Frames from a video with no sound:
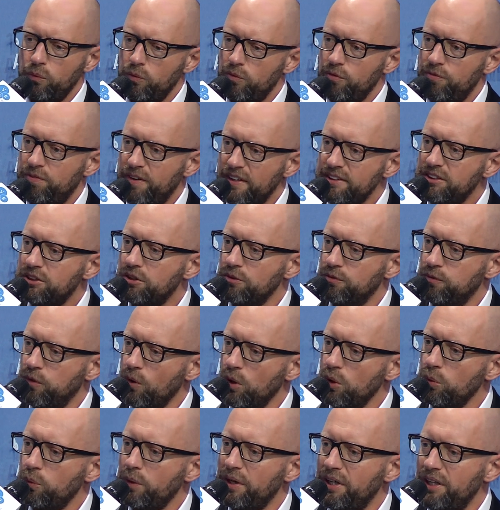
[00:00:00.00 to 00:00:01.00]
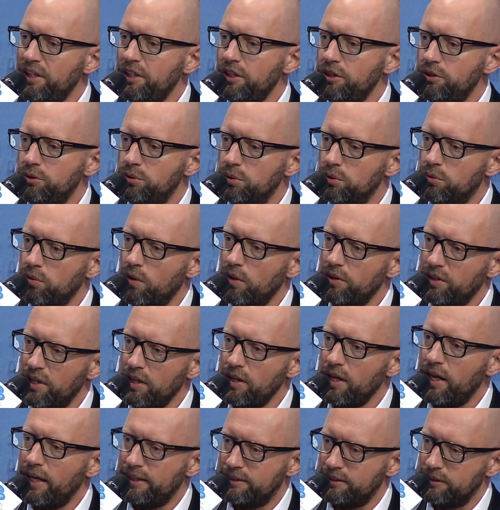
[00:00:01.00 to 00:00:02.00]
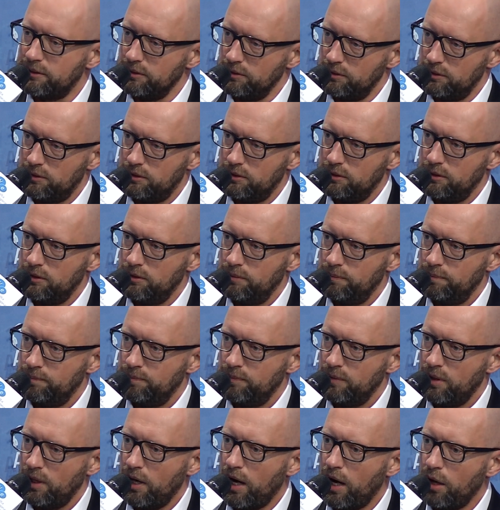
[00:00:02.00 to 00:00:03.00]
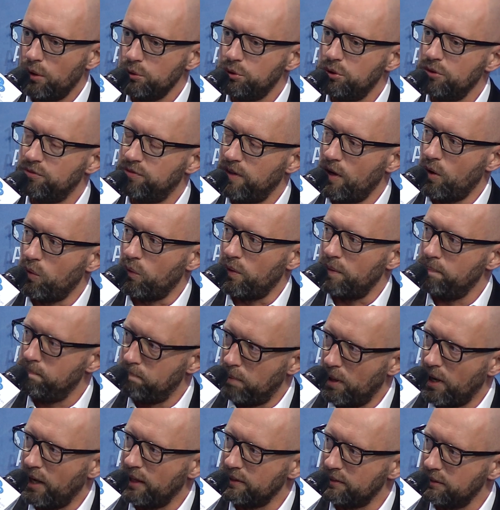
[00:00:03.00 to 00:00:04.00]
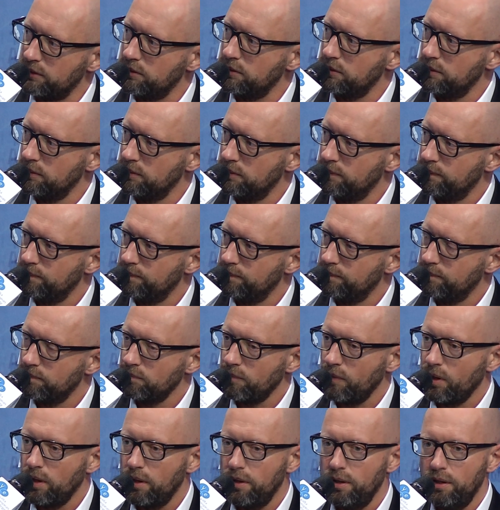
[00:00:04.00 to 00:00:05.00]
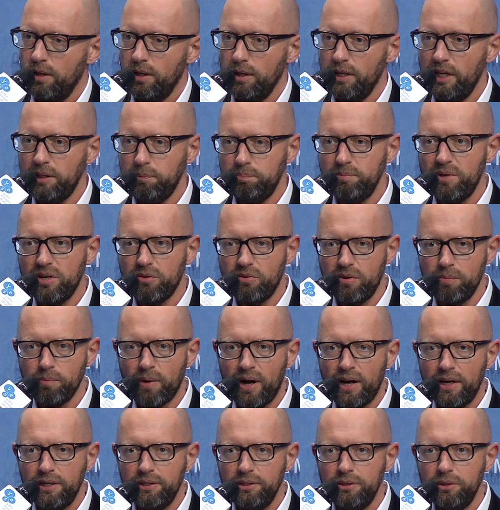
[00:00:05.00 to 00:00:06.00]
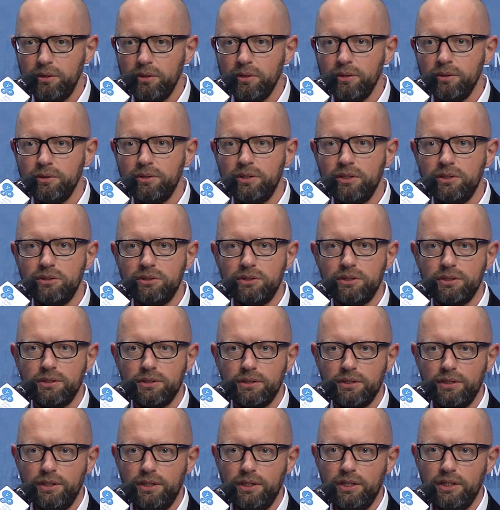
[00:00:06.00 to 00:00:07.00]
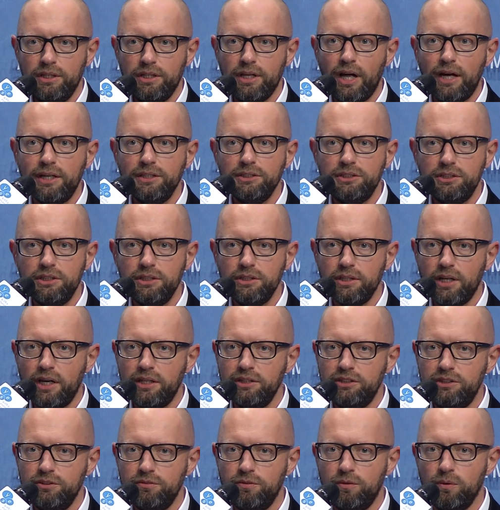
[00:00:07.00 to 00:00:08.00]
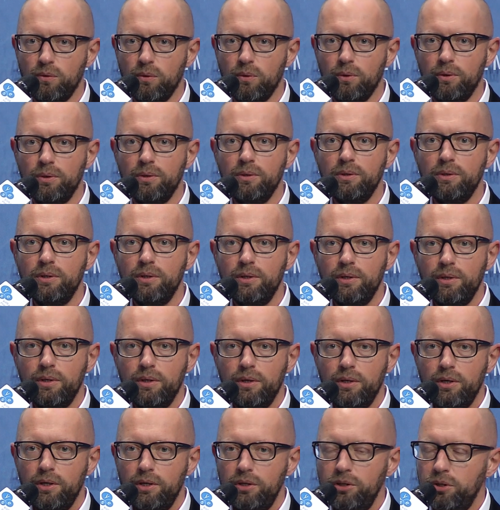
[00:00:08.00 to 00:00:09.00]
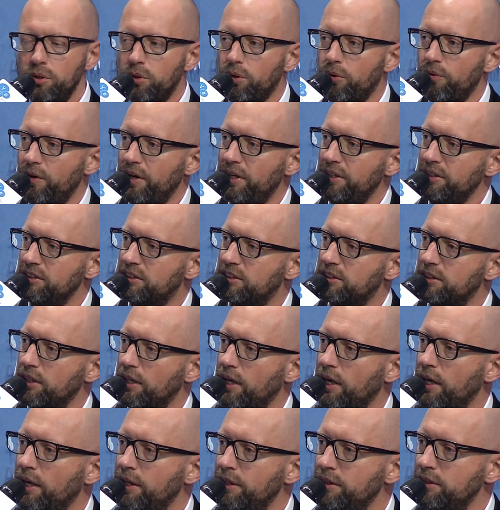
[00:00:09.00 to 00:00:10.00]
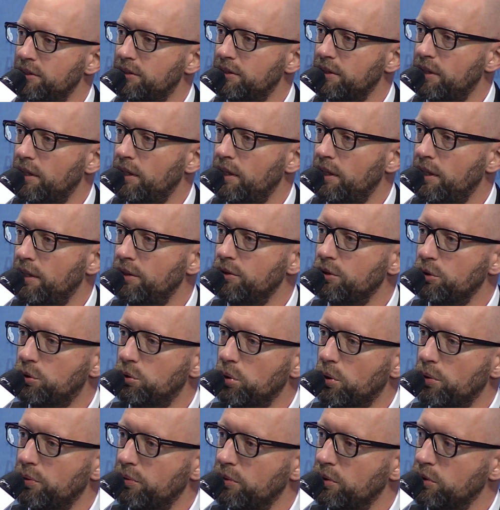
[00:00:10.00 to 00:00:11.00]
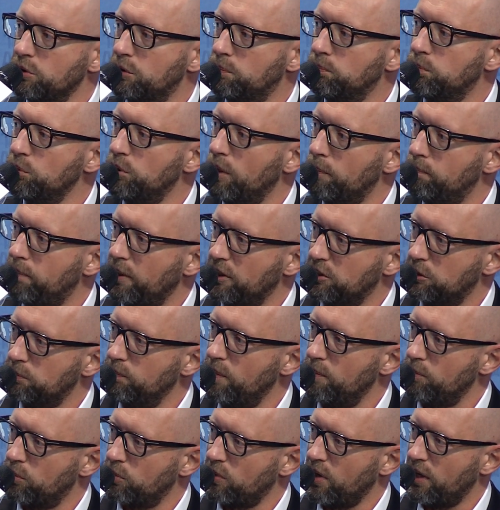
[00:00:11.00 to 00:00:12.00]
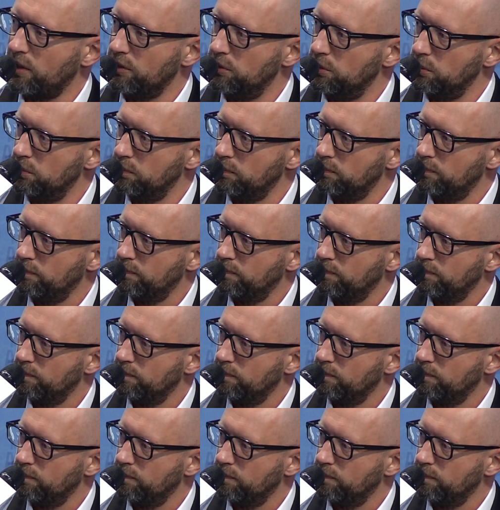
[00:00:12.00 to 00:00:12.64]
First of all, we need to draw the lessons out of our past. Let me remind you that in 1994, Ukraine signed a notorious Budapest Memorandum.